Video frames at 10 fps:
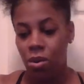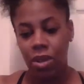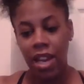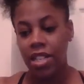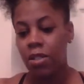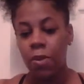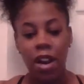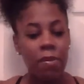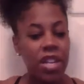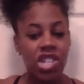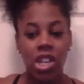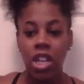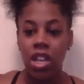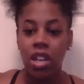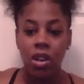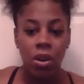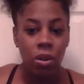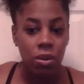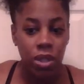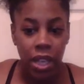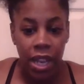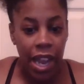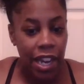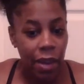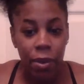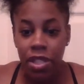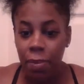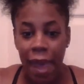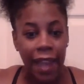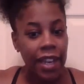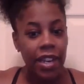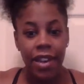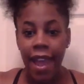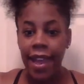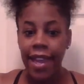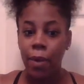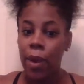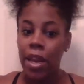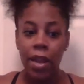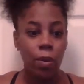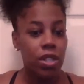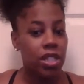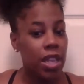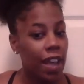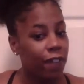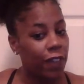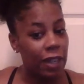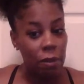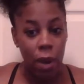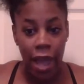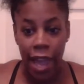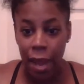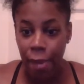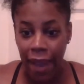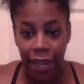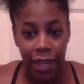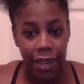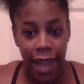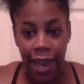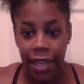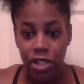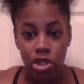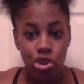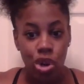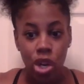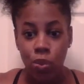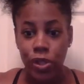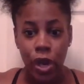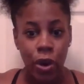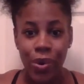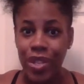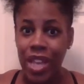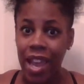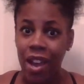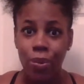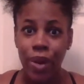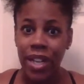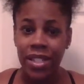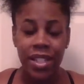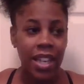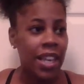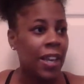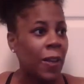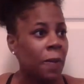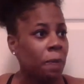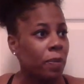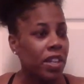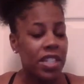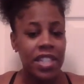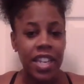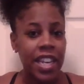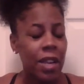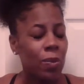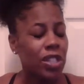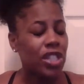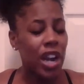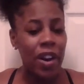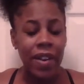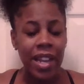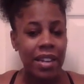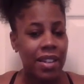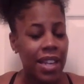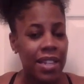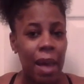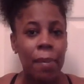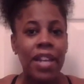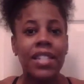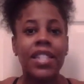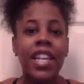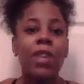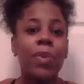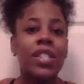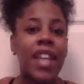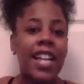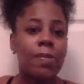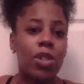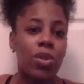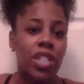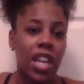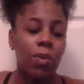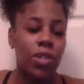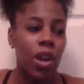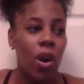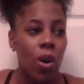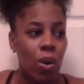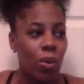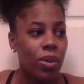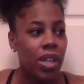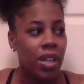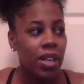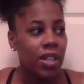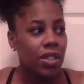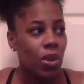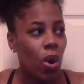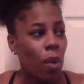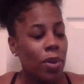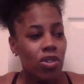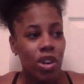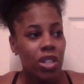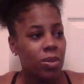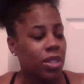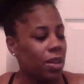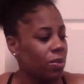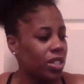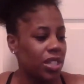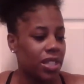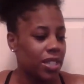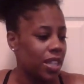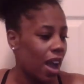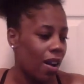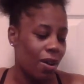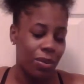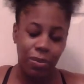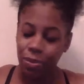that just bring me chills. And it was back in the day. It was definitely way back in the day, because the truck was old as hell, rusty. The city was dirty and dust. I mean, the city was nice, but you could tell it was old. The army trucks it was just, y'all,